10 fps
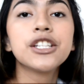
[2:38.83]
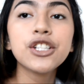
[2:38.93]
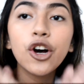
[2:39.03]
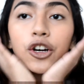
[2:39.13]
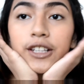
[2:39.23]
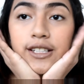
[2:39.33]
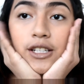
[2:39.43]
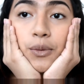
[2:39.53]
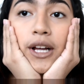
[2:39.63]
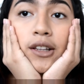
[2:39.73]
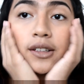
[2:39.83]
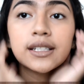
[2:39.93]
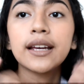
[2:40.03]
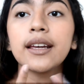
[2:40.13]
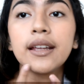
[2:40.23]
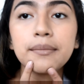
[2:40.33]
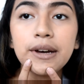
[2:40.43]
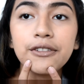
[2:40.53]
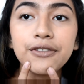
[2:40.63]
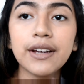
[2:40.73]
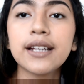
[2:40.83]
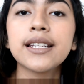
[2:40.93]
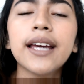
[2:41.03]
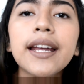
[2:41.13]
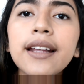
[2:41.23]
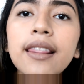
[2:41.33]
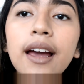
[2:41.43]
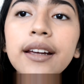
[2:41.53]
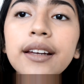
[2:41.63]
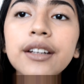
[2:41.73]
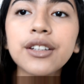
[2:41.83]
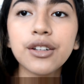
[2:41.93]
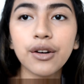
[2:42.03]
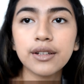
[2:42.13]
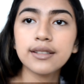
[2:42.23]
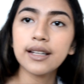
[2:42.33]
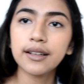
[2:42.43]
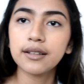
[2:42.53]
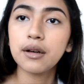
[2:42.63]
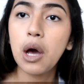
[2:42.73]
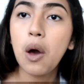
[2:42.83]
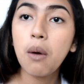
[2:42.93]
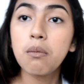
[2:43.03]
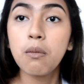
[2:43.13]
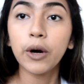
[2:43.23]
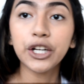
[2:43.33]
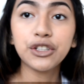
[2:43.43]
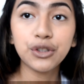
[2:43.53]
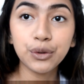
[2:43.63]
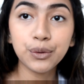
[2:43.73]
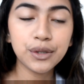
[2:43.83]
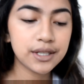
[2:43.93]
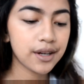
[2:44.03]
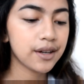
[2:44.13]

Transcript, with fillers: So this is what it looks like in my face. I kind of like it, you know, it's like more nude.